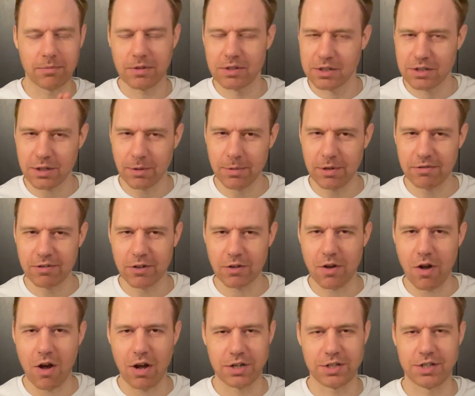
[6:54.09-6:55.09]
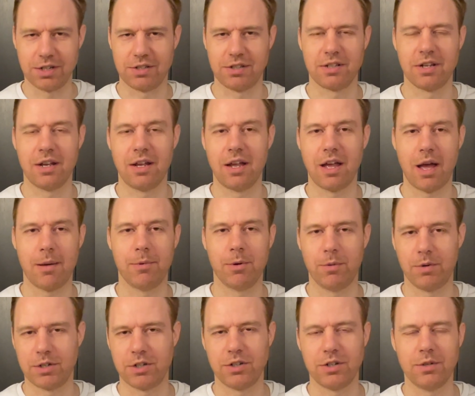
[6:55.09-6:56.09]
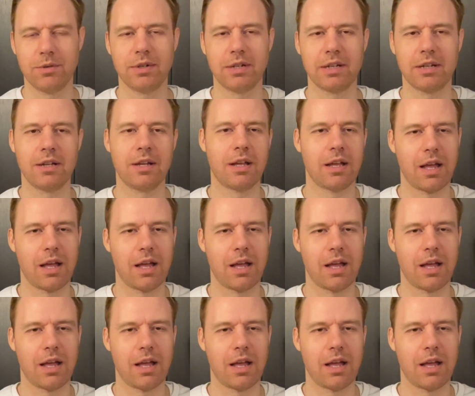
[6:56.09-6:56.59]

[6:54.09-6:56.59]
still be a little cautious about what you're doing.